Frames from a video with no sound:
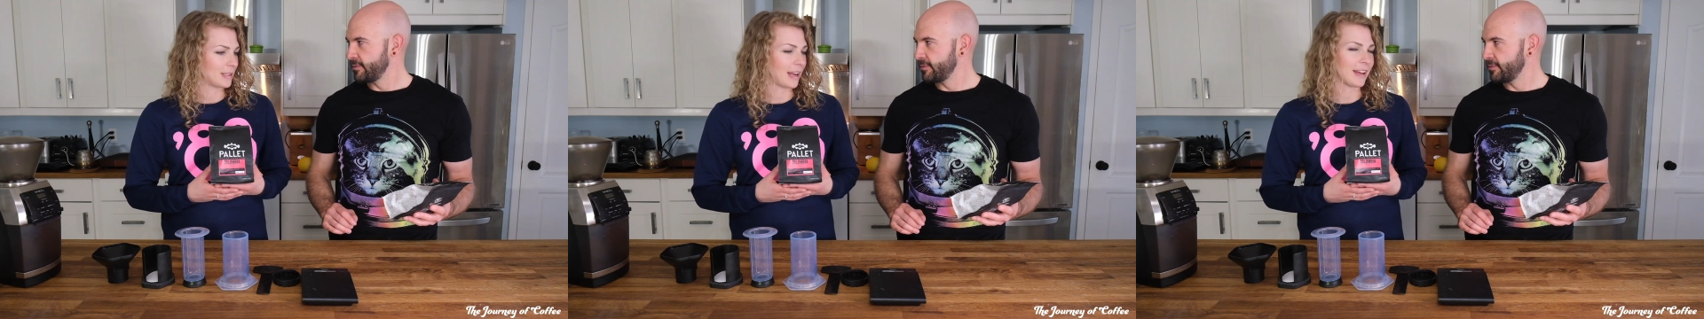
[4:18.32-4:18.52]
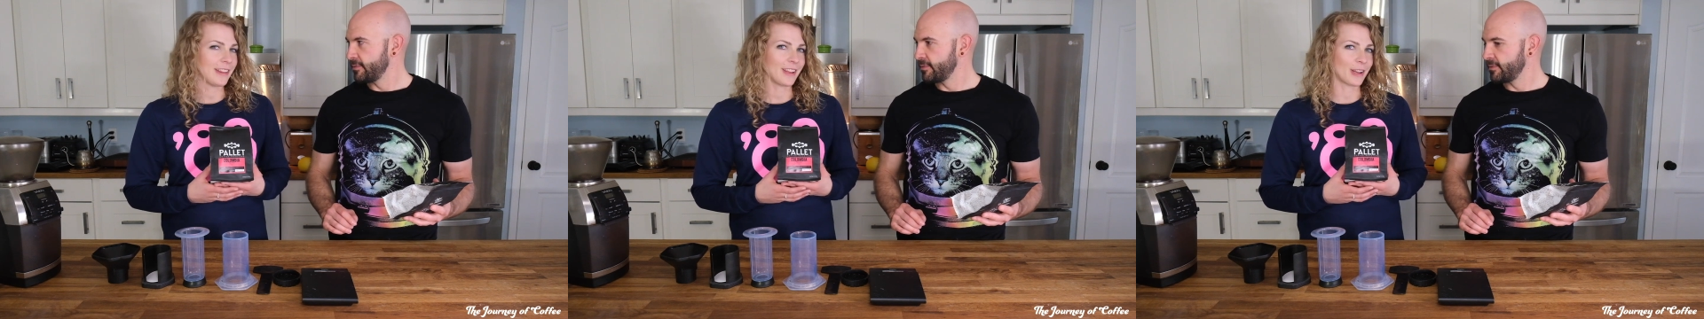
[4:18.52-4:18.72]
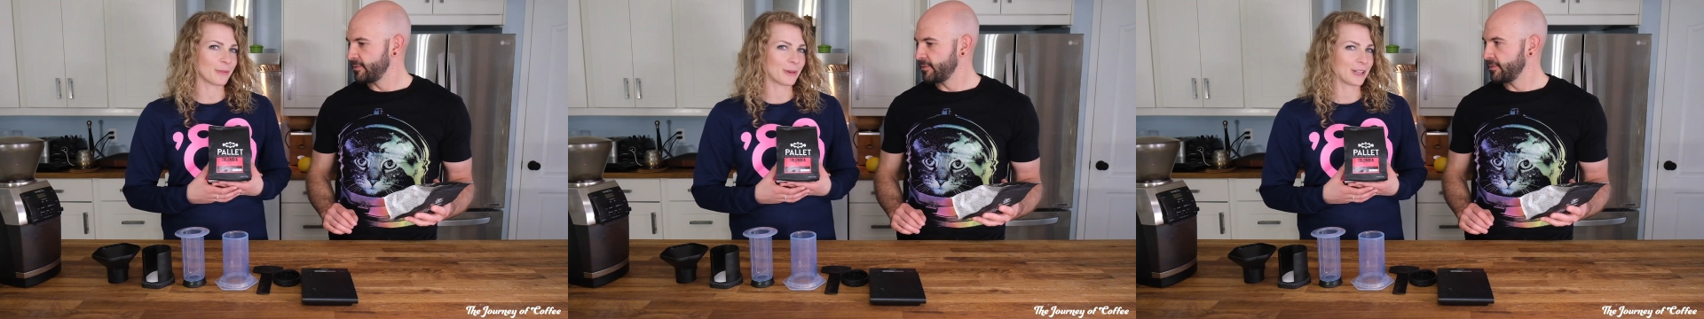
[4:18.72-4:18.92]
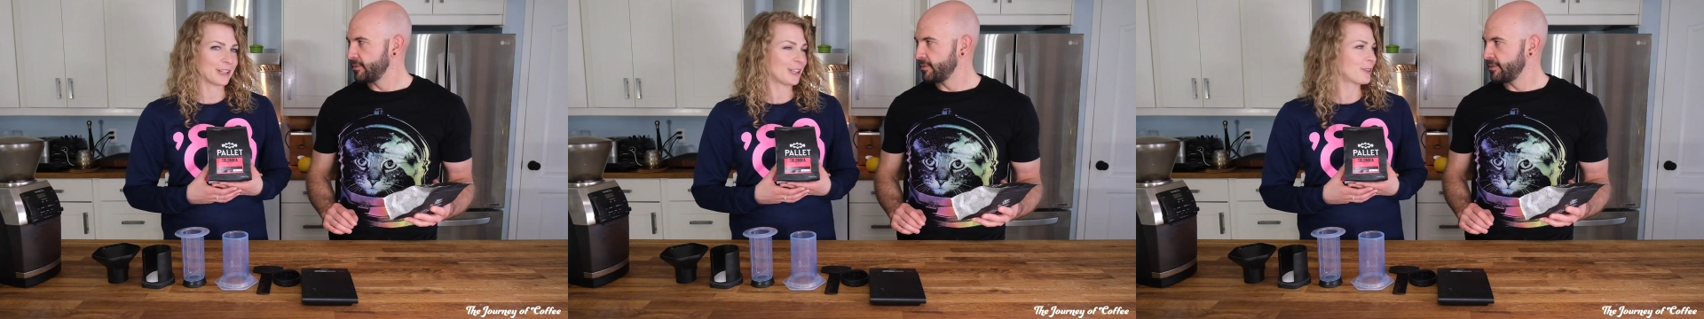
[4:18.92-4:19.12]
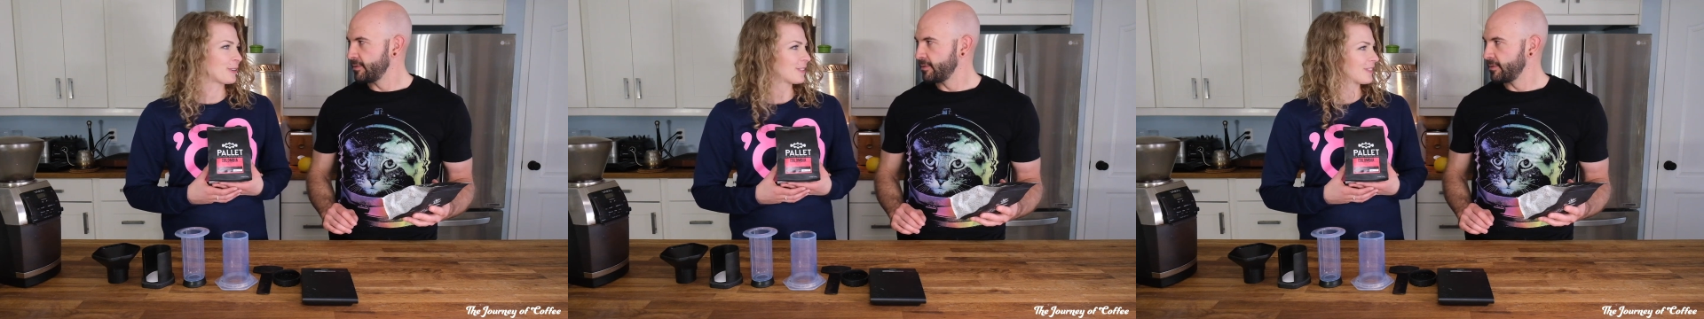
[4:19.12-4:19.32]
Speaker 1: I think I want a
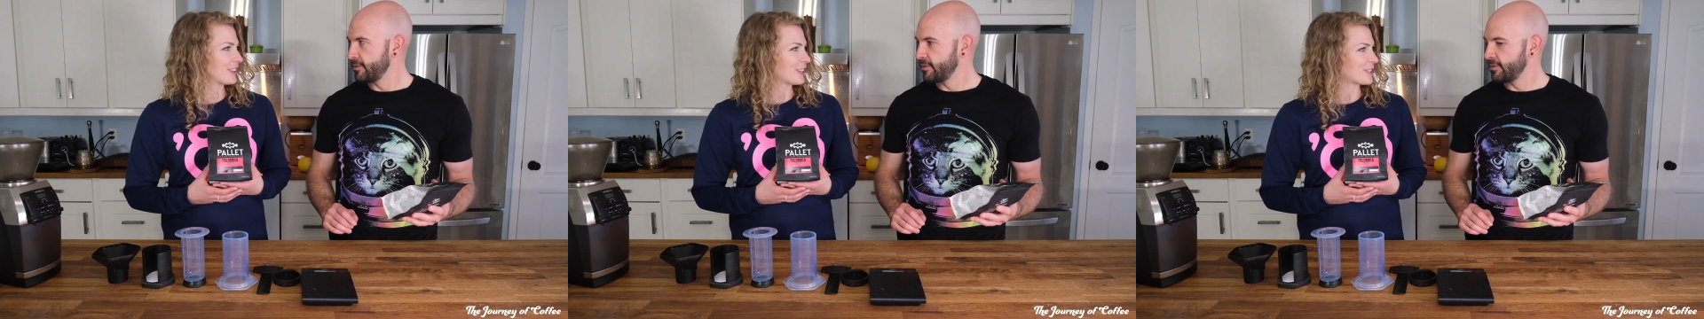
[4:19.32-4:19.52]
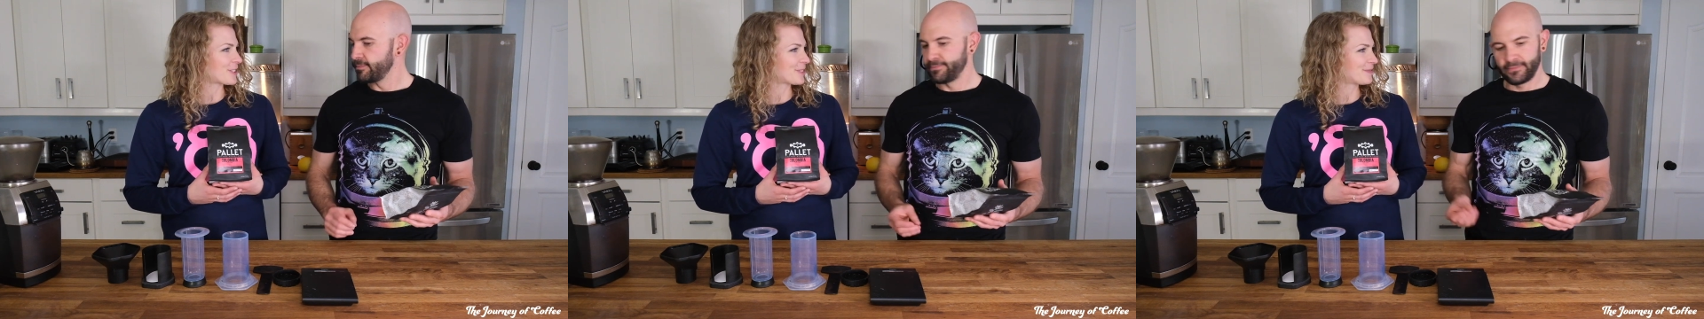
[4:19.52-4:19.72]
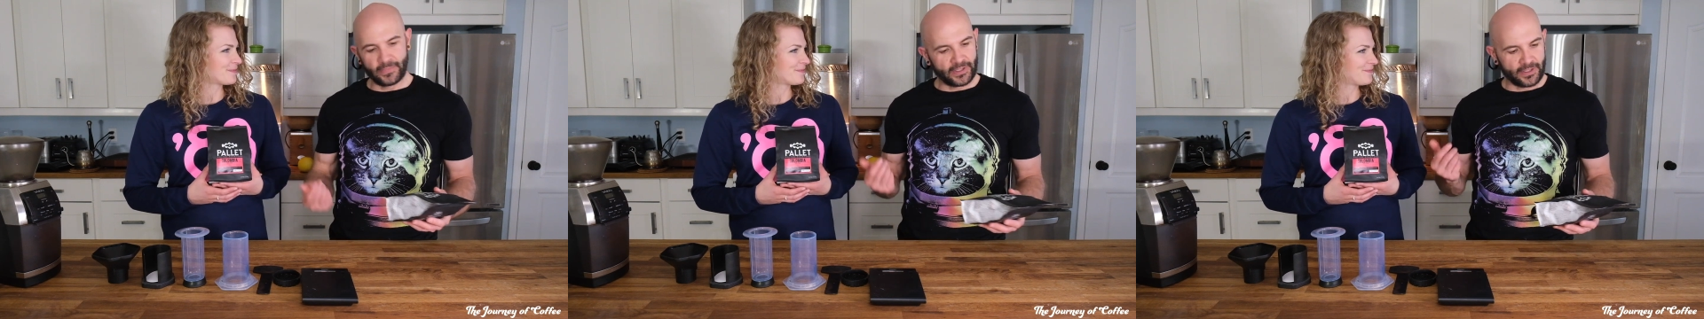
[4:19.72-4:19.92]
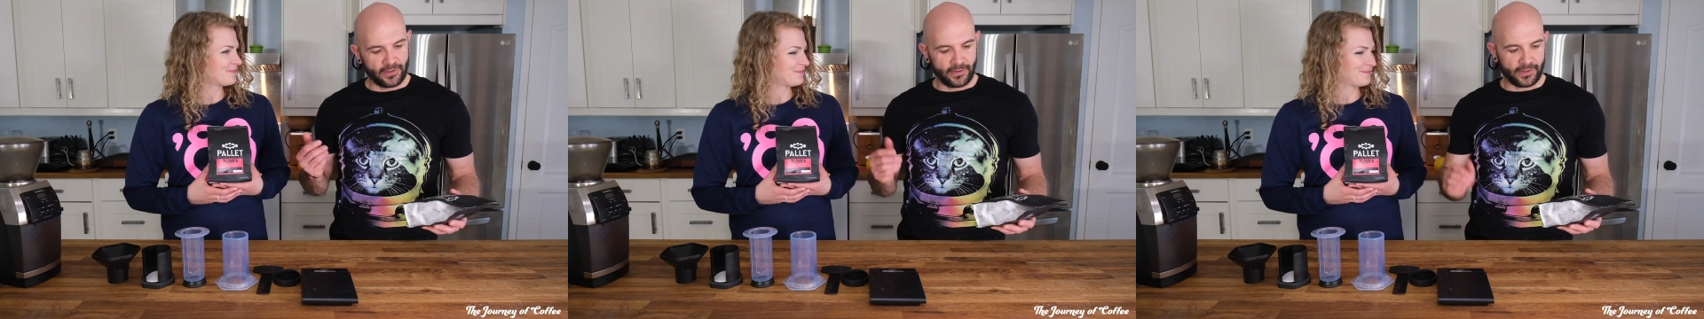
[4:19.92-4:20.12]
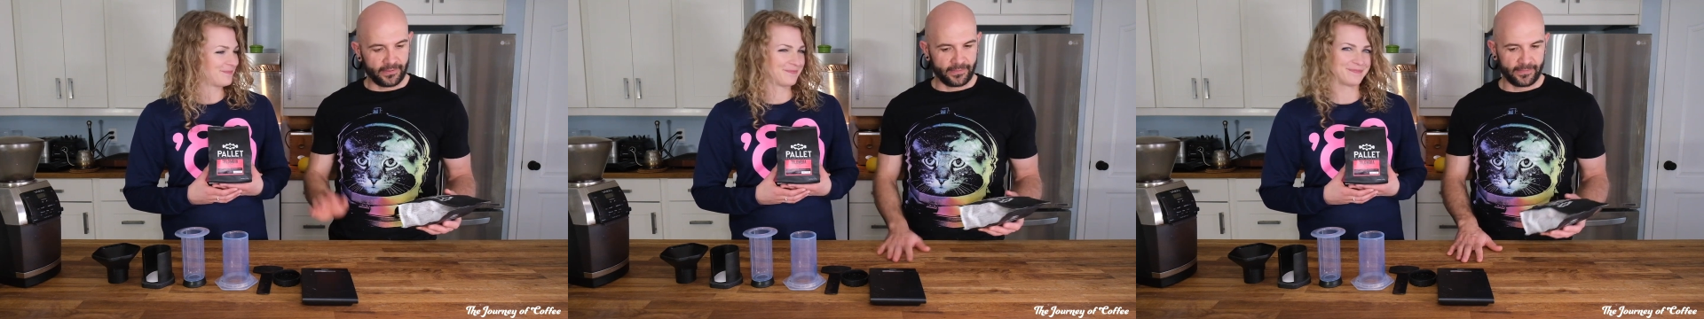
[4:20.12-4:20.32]
lingering finish.
Speaker 2: Let's
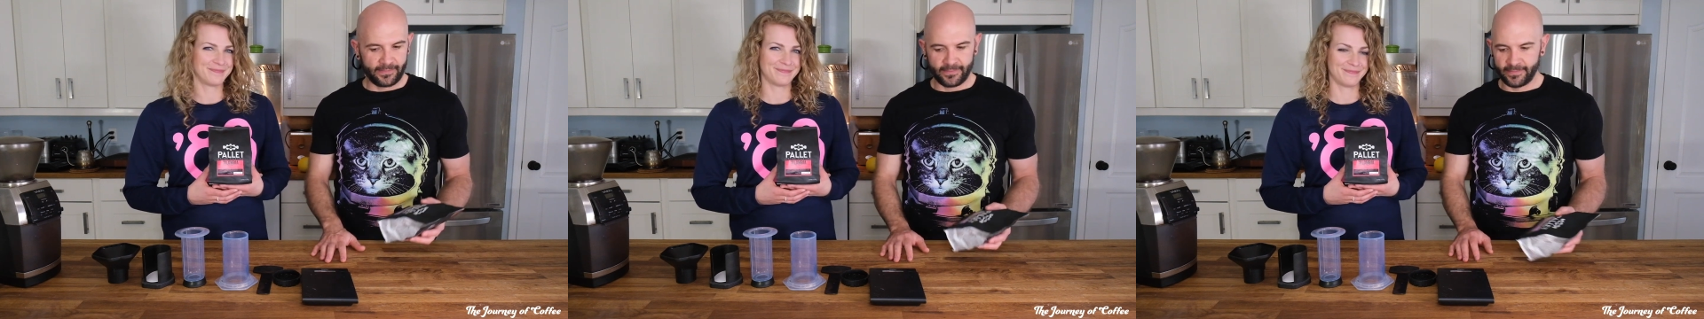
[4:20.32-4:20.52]
do it.